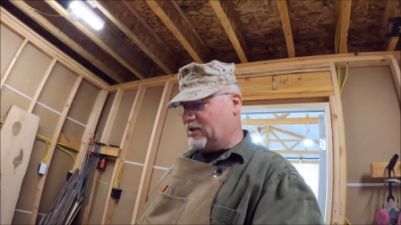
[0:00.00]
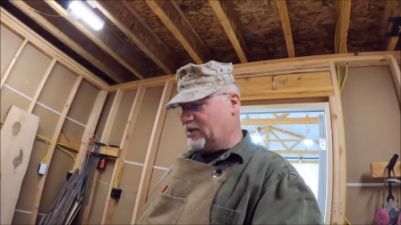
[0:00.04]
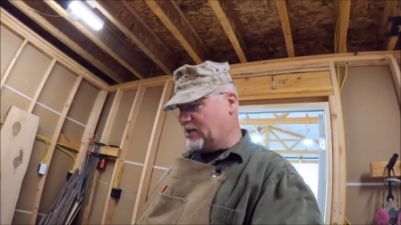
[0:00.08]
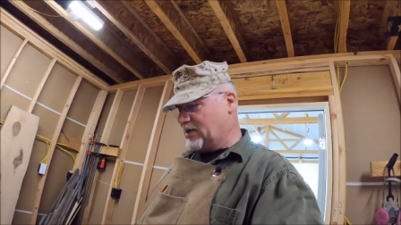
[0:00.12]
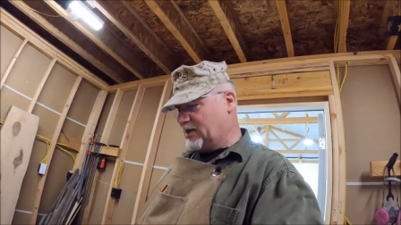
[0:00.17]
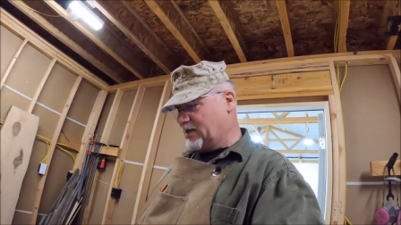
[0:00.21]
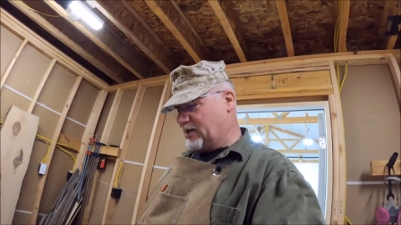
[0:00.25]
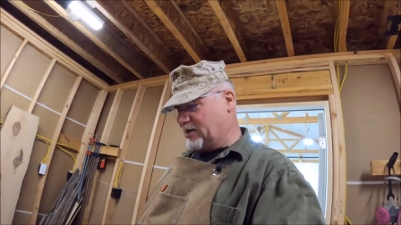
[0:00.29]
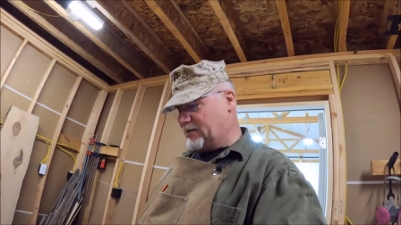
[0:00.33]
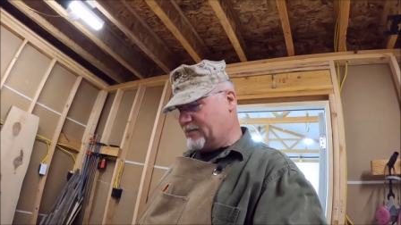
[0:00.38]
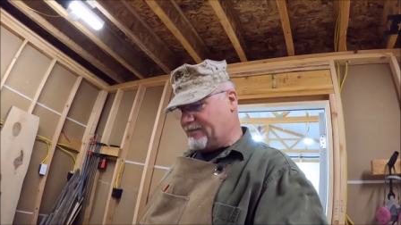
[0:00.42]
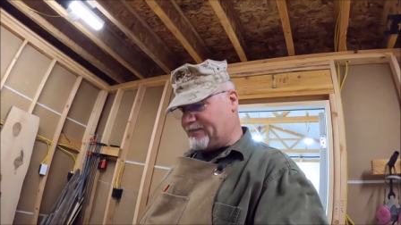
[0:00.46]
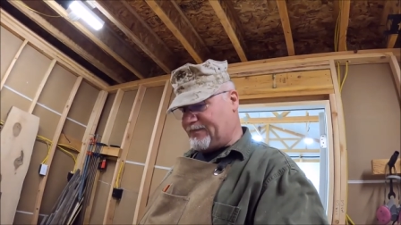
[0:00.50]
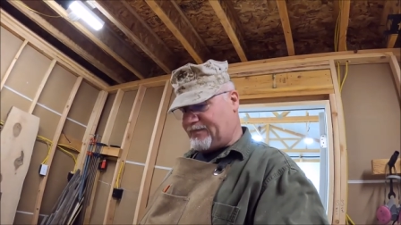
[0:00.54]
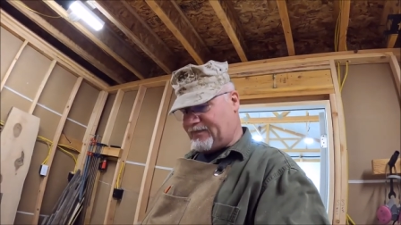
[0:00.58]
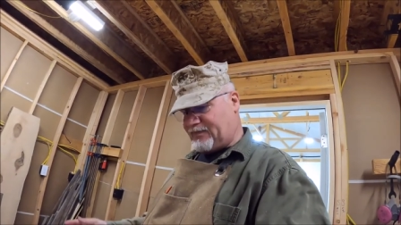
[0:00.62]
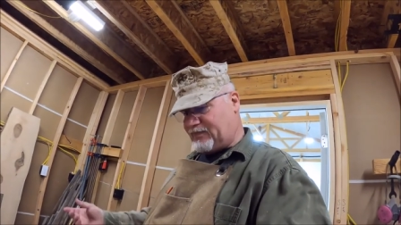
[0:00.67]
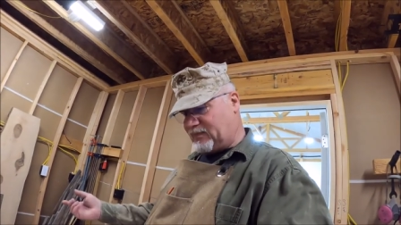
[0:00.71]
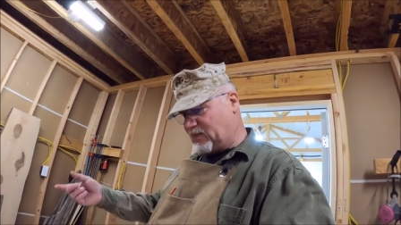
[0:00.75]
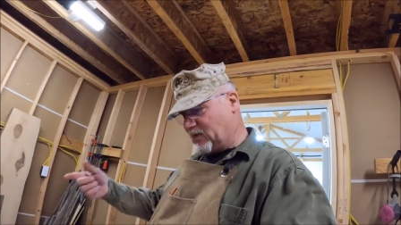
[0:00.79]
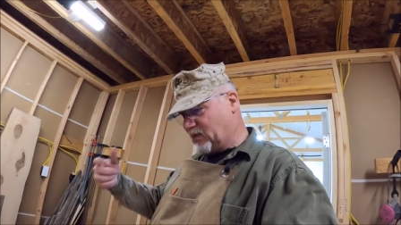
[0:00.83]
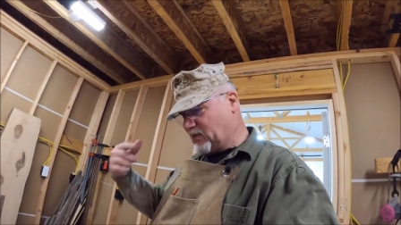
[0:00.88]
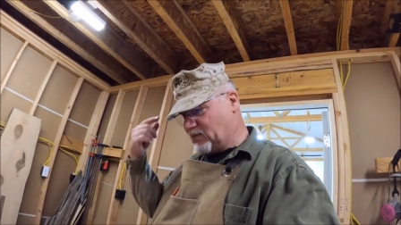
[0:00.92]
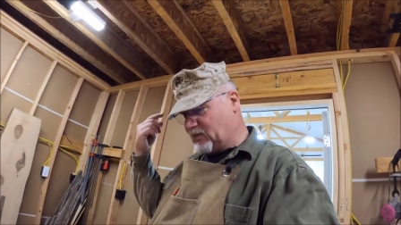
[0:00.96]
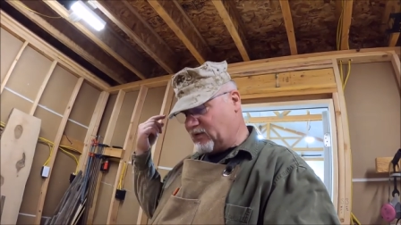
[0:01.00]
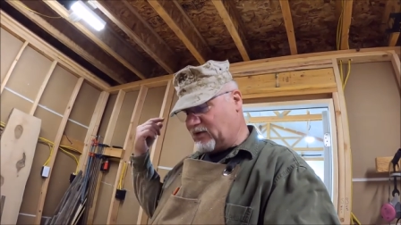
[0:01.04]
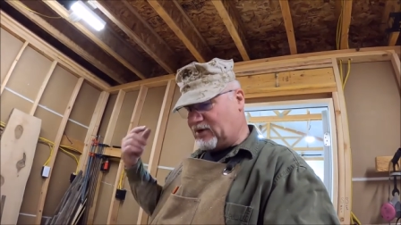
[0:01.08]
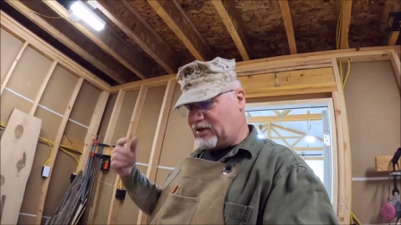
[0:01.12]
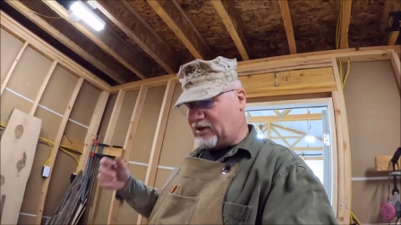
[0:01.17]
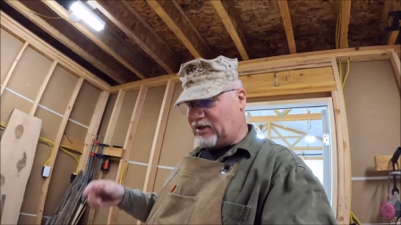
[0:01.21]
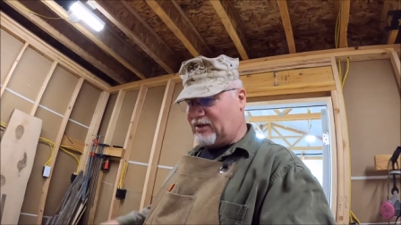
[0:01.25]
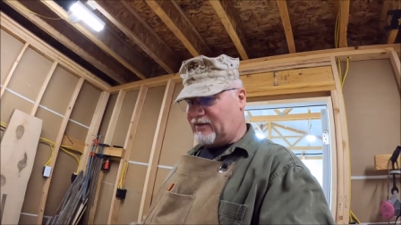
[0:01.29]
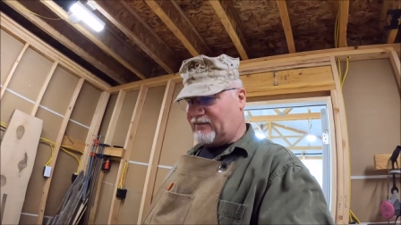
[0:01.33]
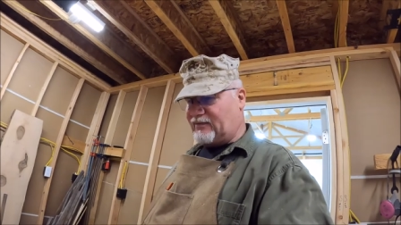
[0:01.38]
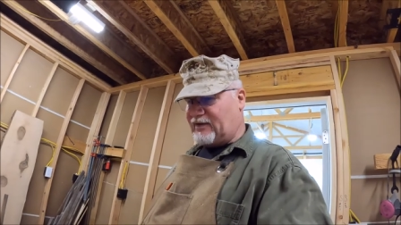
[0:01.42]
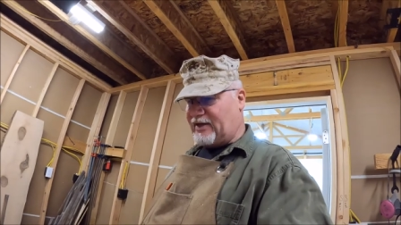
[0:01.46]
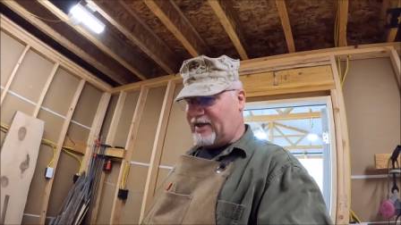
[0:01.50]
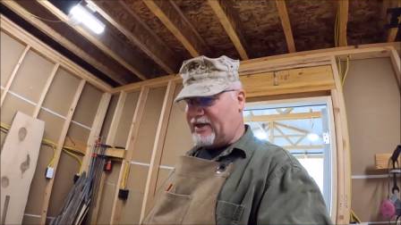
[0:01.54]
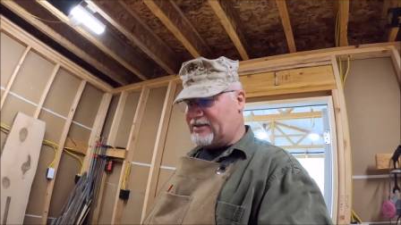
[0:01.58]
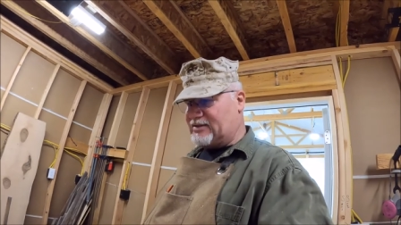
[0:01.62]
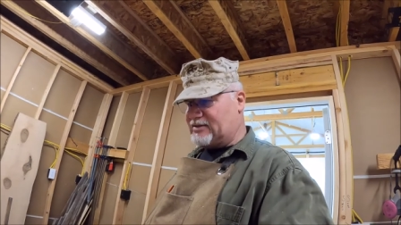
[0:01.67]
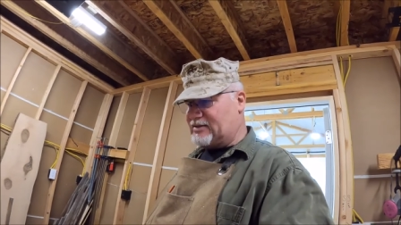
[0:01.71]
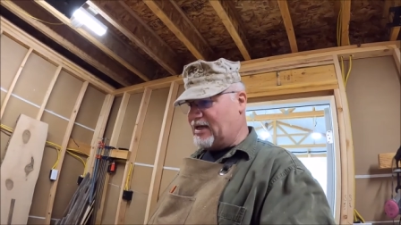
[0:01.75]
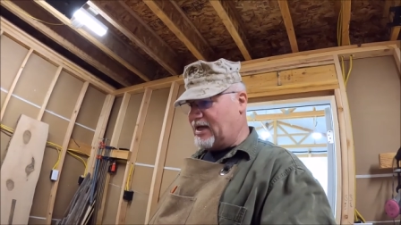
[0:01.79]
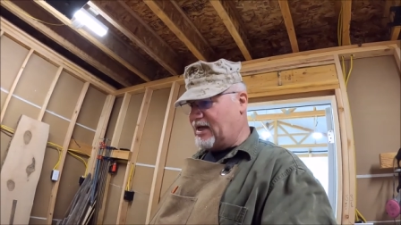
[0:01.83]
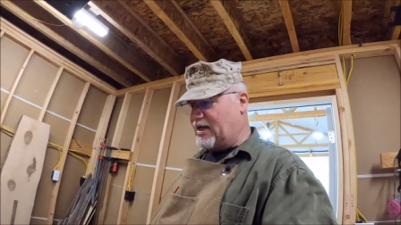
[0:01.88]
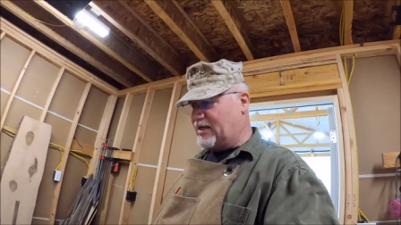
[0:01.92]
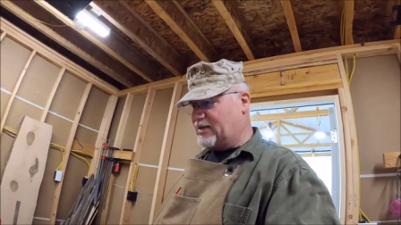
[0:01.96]
Um, work on the
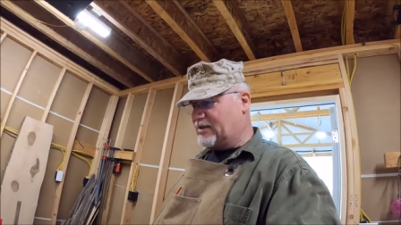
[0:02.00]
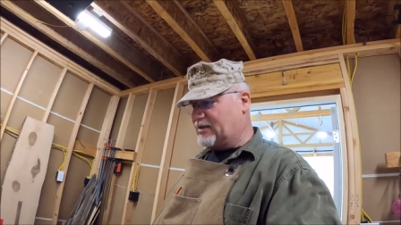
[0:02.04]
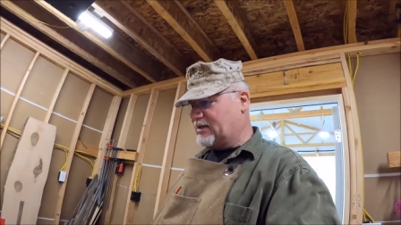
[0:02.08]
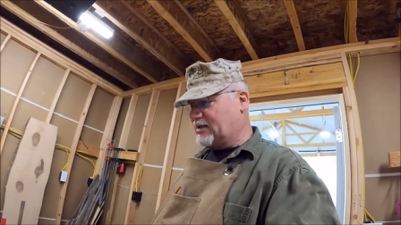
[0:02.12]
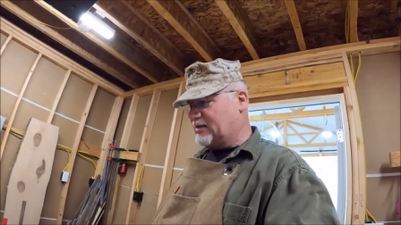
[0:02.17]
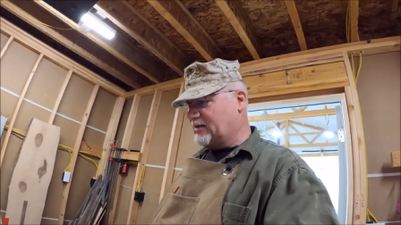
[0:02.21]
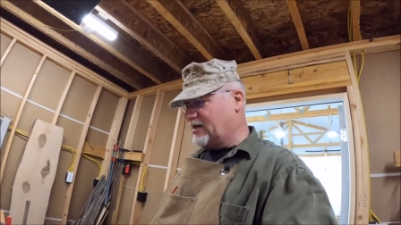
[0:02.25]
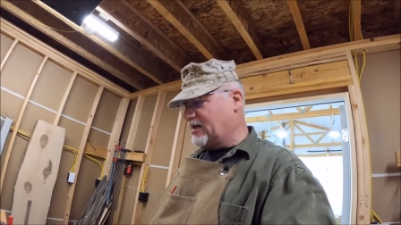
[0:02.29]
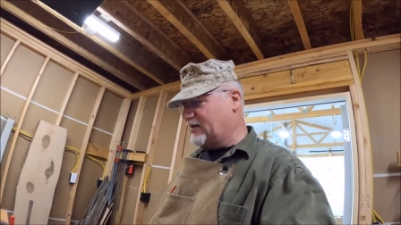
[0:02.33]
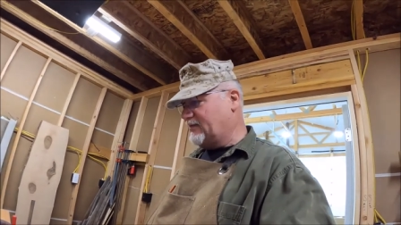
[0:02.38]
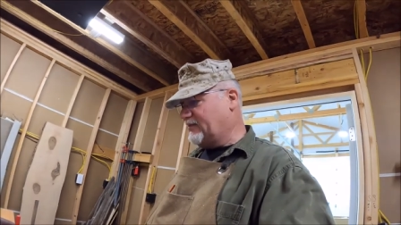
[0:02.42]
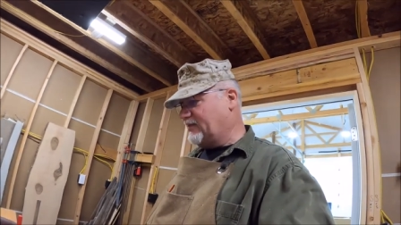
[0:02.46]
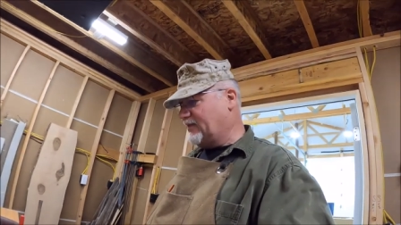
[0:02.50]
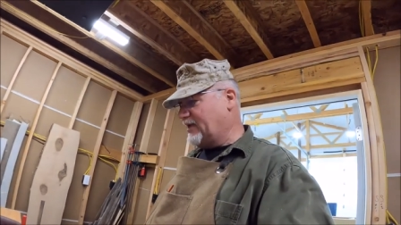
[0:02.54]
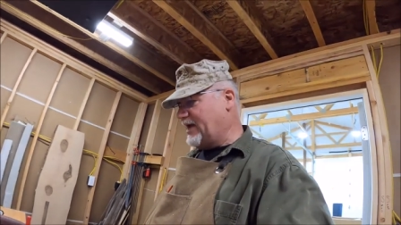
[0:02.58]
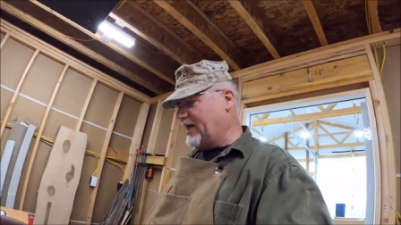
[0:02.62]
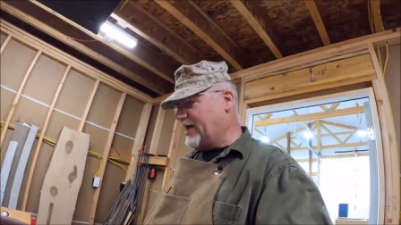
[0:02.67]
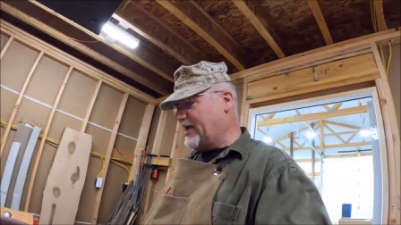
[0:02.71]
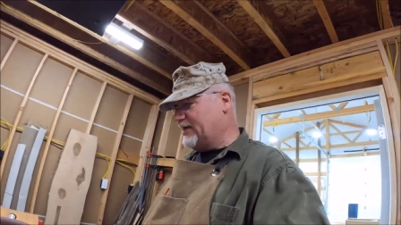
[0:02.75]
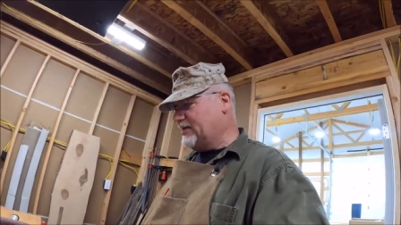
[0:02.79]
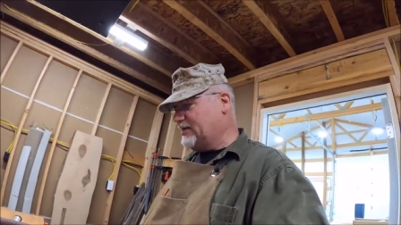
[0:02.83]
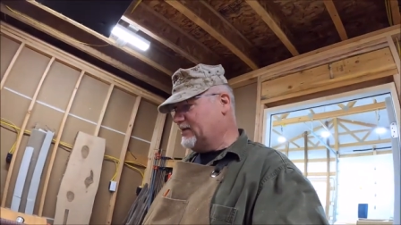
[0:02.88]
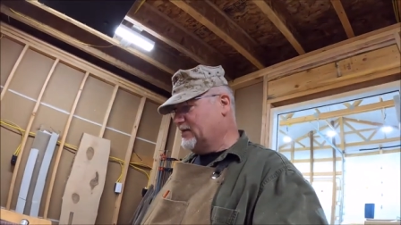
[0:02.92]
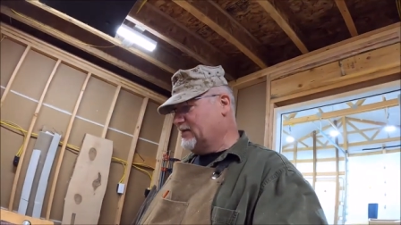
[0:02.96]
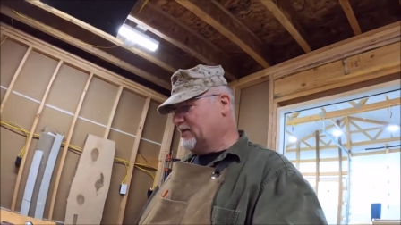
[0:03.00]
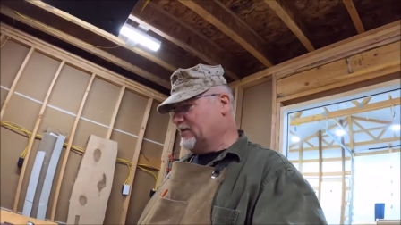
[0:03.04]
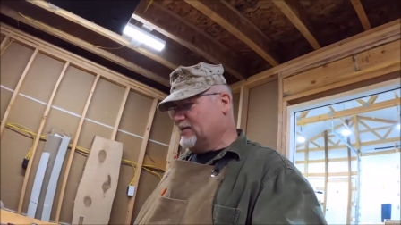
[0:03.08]
flat side, cut that flat,